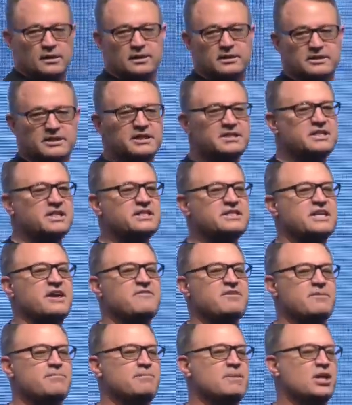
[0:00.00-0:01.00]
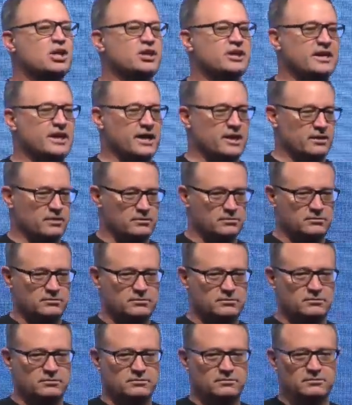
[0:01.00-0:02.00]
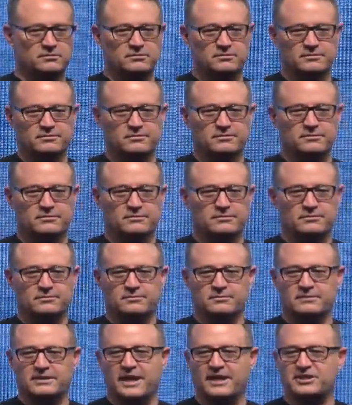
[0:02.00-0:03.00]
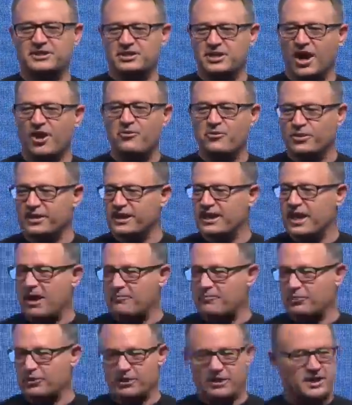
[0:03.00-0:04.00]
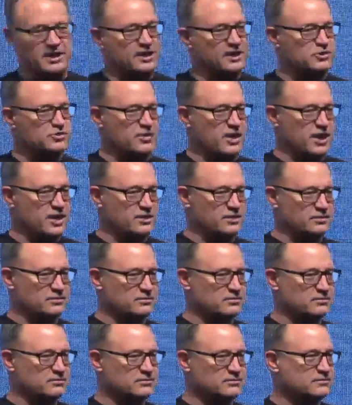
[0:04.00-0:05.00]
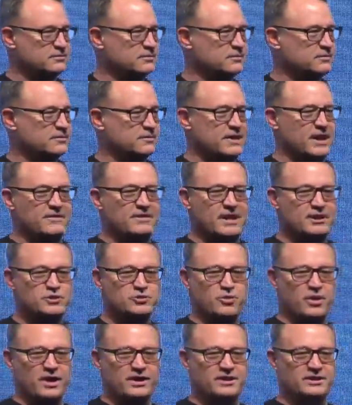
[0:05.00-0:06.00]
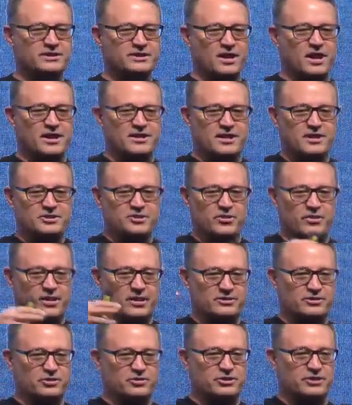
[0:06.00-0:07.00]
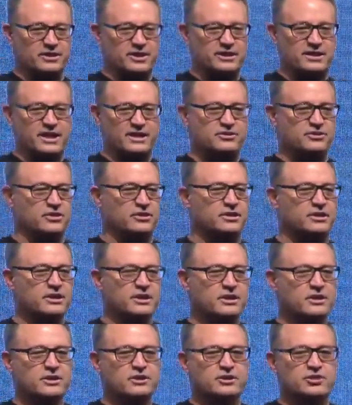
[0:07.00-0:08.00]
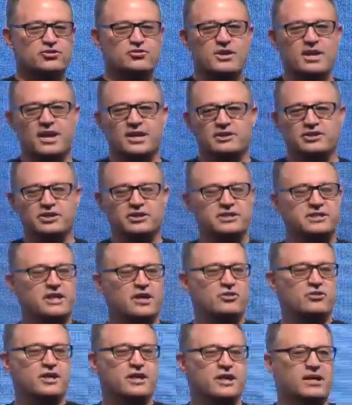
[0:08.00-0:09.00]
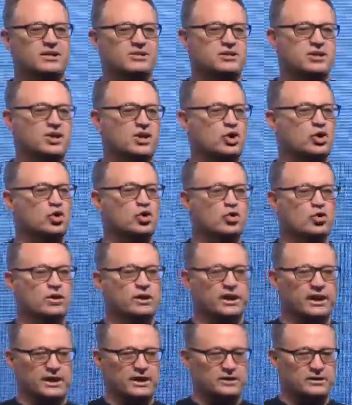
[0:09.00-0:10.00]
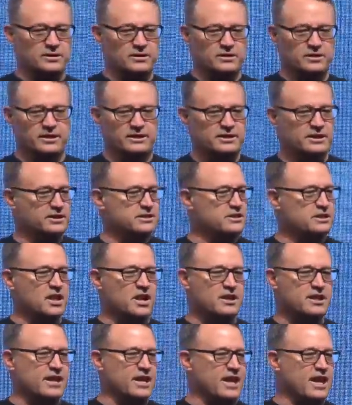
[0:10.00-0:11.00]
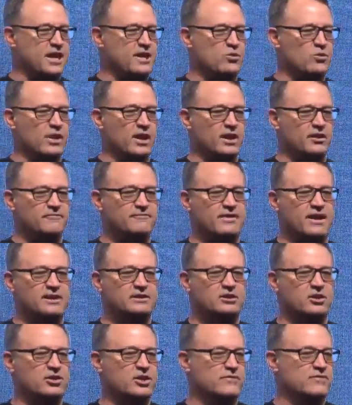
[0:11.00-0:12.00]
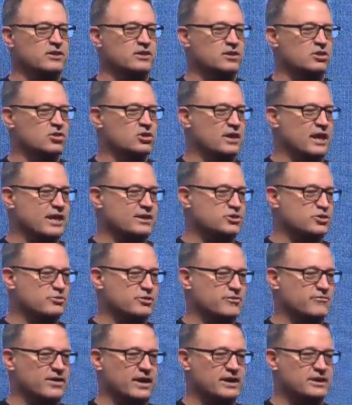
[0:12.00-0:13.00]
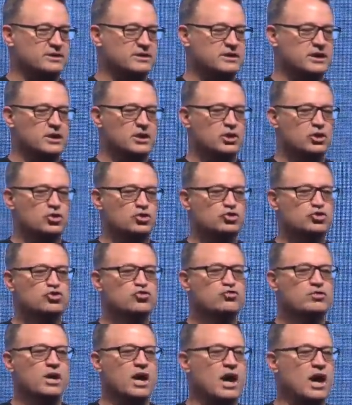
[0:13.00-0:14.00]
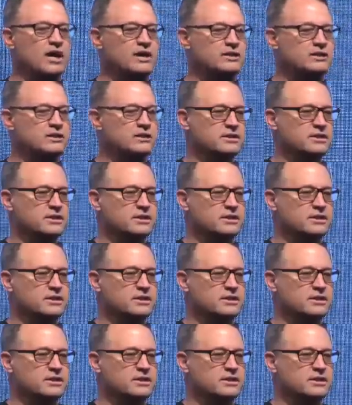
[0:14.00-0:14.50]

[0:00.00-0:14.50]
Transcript: 67 million. That's not really helpful to kids, right? And that's why the slide yesterday I was using the desert. You can't just tell kids, Google it. It's not going to end well. In fact, I'll give you a little classroom advice. Do not